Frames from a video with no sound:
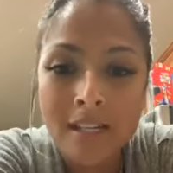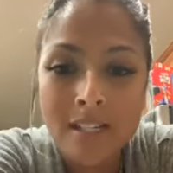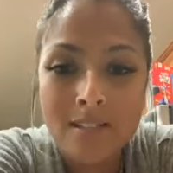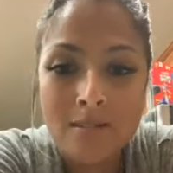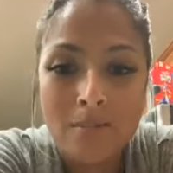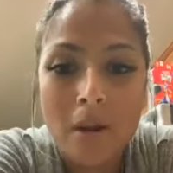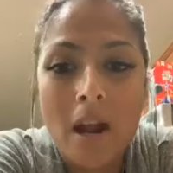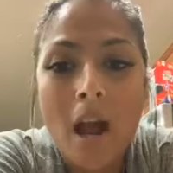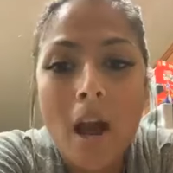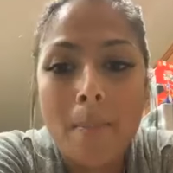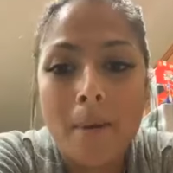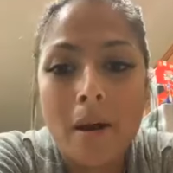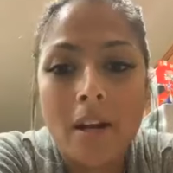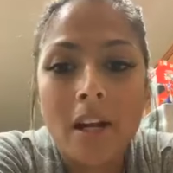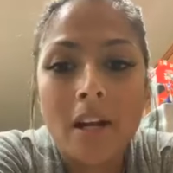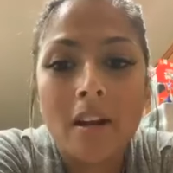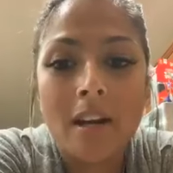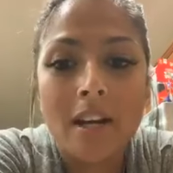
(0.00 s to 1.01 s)
It's when I hop
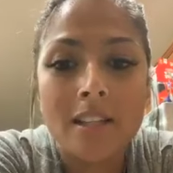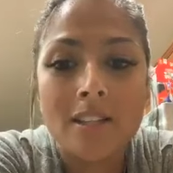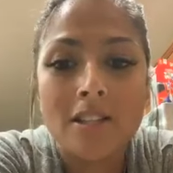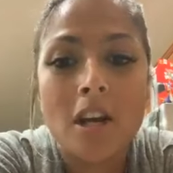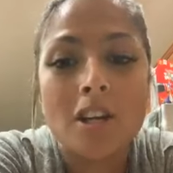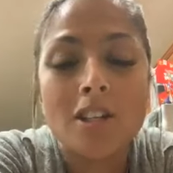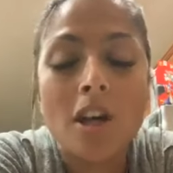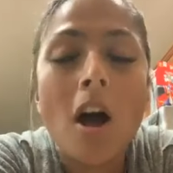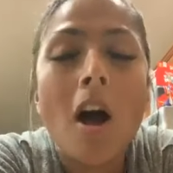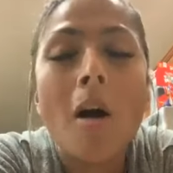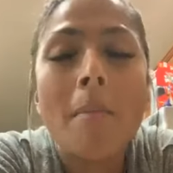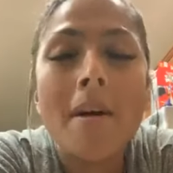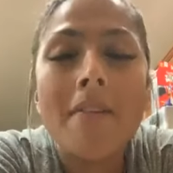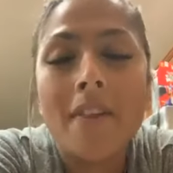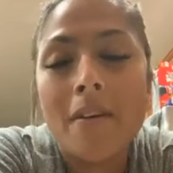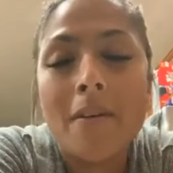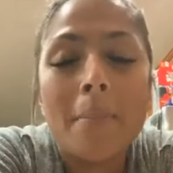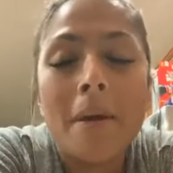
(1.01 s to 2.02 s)
on here and get to talk to all
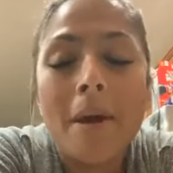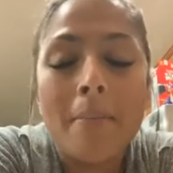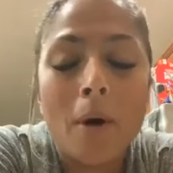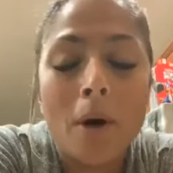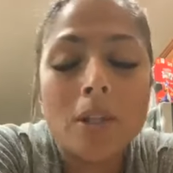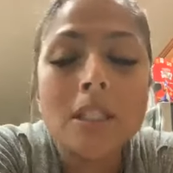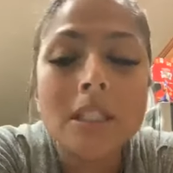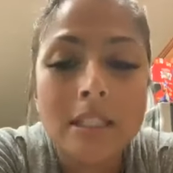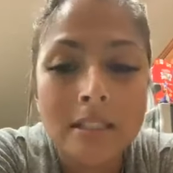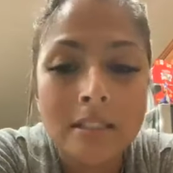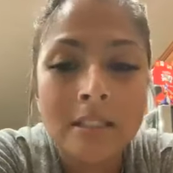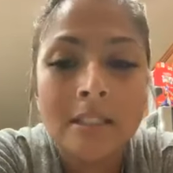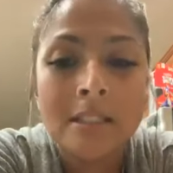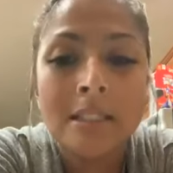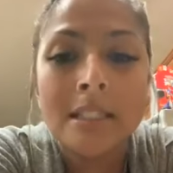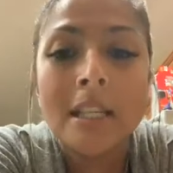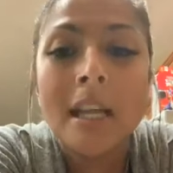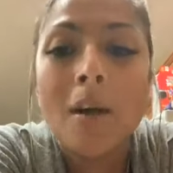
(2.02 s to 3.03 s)
my favorite
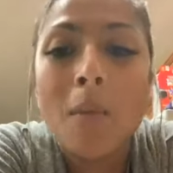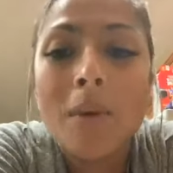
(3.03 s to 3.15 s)
peoples.